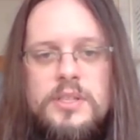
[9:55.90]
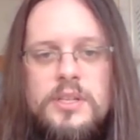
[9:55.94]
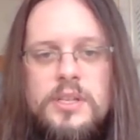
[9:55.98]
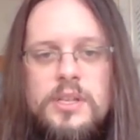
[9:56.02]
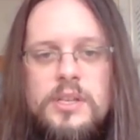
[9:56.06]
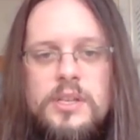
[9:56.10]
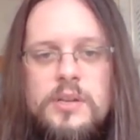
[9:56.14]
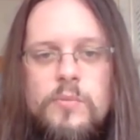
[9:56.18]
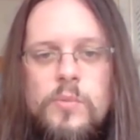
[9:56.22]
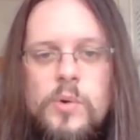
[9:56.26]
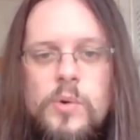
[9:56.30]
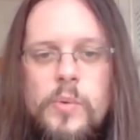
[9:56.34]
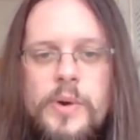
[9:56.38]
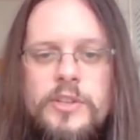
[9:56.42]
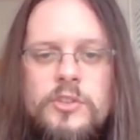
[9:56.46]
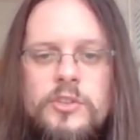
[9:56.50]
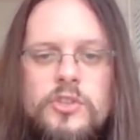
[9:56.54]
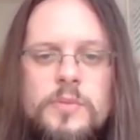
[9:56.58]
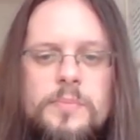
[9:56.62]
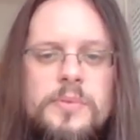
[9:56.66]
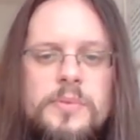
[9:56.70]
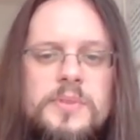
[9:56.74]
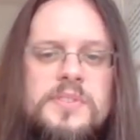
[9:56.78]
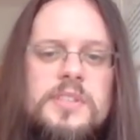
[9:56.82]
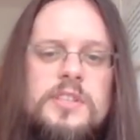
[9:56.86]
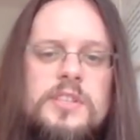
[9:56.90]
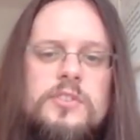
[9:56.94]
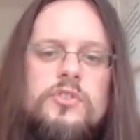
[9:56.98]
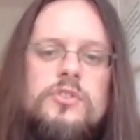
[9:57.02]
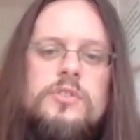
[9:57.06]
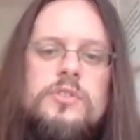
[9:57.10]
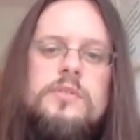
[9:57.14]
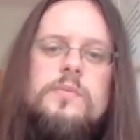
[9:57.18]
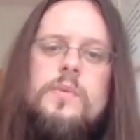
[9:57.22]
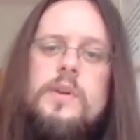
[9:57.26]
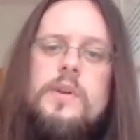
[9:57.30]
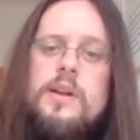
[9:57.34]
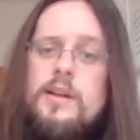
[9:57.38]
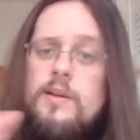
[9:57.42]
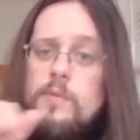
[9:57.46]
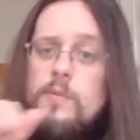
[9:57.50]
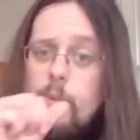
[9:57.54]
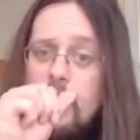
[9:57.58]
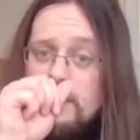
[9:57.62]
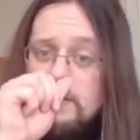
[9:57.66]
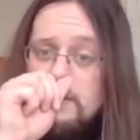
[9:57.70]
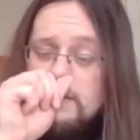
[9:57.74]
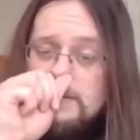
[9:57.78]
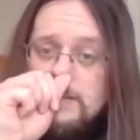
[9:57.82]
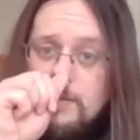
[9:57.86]
we reach a position where
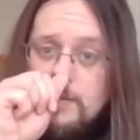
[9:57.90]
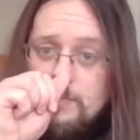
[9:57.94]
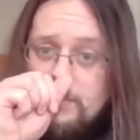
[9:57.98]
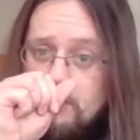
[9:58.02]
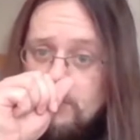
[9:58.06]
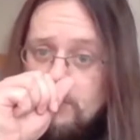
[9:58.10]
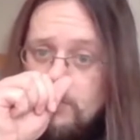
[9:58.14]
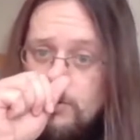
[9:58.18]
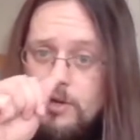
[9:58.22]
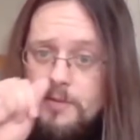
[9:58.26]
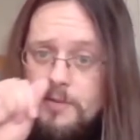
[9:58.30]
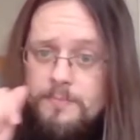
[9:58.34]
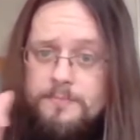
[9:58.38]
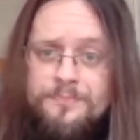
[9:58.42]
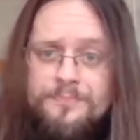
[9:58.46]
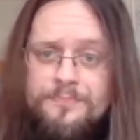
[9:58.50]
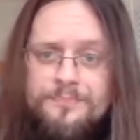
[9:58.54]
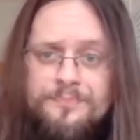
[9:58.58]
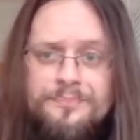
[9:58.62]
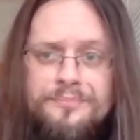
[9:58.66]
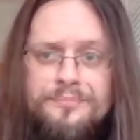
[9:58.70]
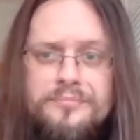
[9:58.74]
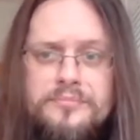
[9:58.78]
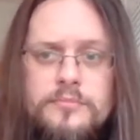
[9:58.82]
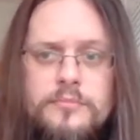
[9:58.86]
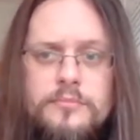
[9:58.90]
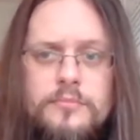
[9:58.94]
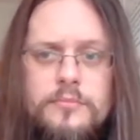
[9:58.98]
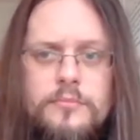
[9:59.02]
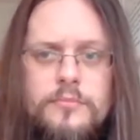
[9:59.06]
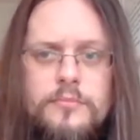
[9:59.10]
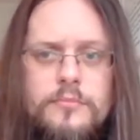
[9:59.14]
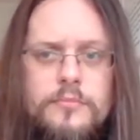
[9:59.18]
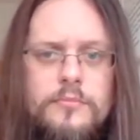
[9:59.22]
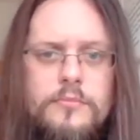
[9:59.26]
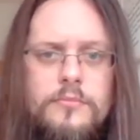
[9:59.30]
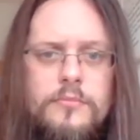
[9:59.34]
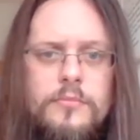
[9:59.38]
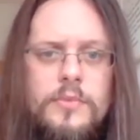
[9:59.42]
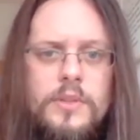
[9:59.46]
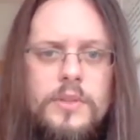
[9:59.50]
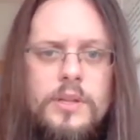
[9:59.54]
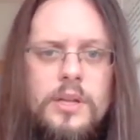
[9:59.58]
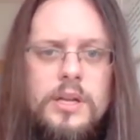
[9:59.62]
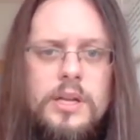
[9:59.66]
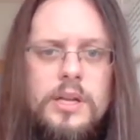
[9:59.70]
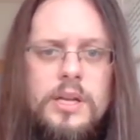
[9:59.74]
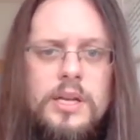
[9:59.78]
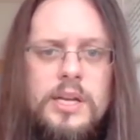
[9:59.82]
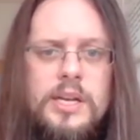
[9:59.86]
white is up a pawn.
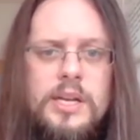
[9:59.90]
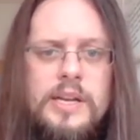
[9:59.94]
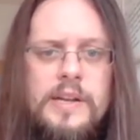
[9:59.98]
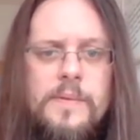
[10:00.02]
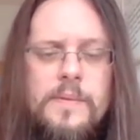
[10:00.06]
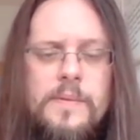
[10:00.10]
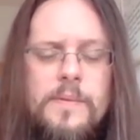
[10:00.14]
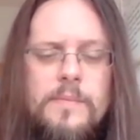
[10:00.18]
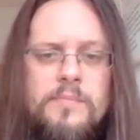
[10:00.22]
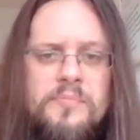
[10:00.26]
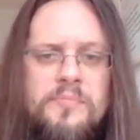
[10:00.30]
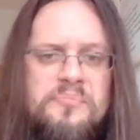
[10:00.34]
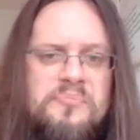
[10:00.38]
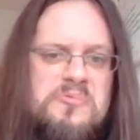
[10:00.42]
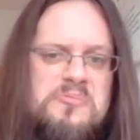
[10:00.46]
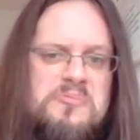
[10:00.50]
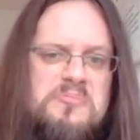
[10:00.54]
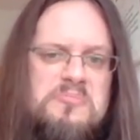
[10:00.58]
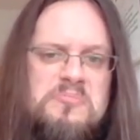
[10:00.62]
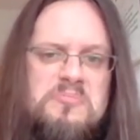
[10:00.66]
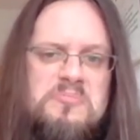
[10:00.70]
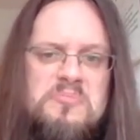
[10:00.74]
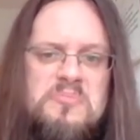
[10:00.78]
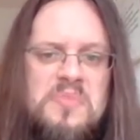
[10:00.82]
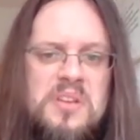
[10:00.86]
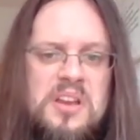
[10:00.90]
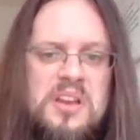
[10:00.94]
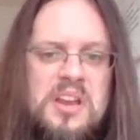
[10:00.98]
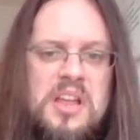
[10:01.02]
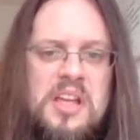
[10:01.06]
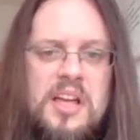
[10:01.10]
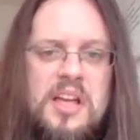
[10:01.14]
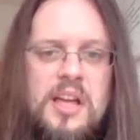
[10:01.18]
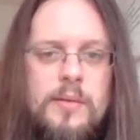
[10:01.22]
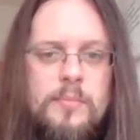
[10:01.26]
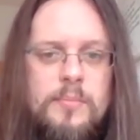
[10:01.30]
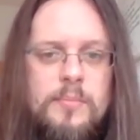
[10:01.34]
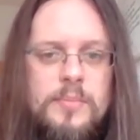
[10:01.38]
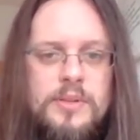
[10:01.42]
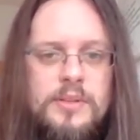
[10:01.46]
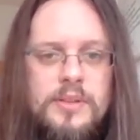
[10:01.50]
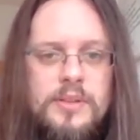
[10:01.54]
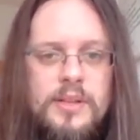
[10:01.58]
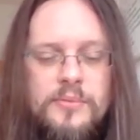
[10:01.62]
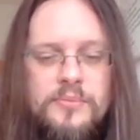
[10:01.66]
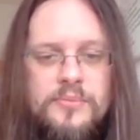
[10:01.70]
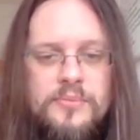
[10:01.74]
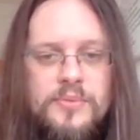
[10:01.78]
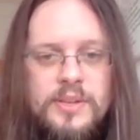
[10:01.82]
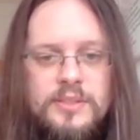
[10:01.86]
And yeah, I mean,
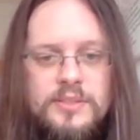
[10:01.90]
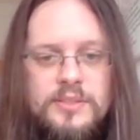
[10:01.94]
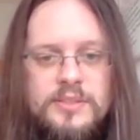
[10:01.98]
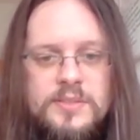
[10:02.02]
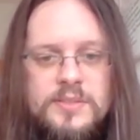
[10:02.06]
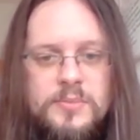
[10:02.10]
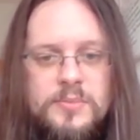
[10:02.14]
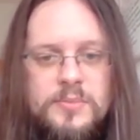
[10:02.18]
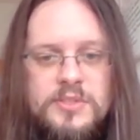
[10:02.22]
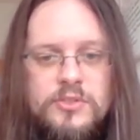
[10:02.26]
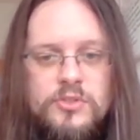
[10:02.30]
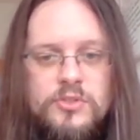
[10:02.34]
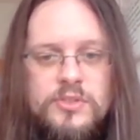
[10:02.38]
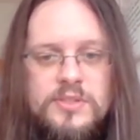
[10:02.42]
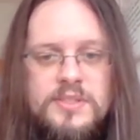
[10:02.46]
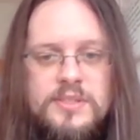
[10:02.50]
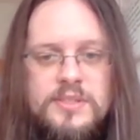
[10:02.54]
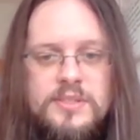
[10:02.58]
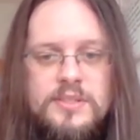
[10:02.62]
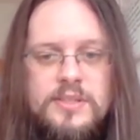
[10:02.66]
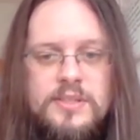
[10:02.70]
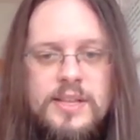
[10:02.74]
I think this position is